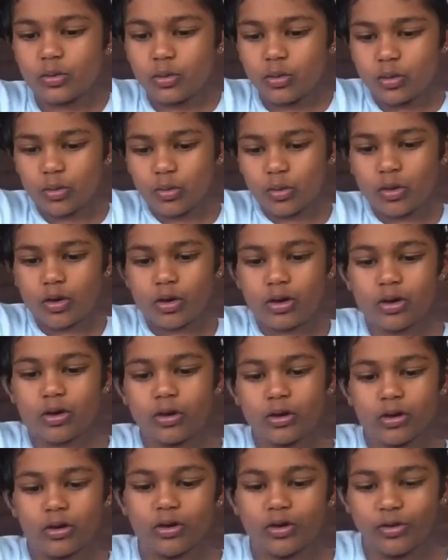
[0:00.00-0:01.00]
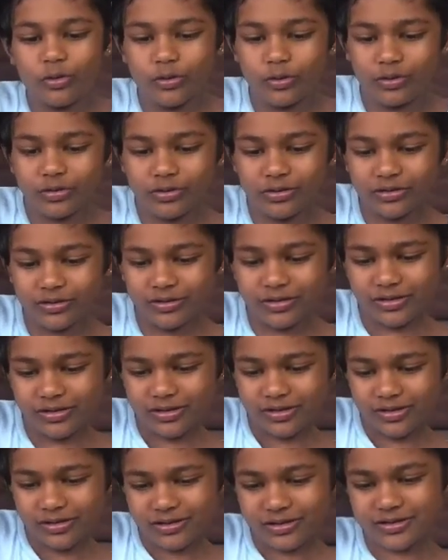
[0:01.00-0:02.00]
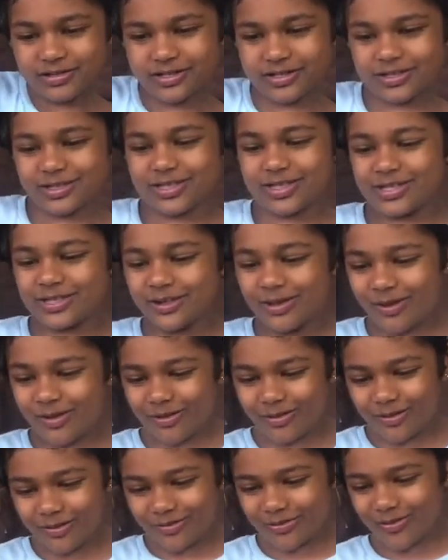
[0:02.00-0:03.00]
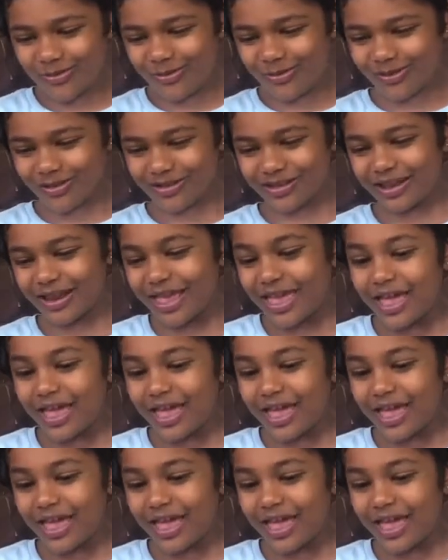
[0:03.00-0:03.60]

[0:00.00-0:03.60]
Whoa. This is so cool.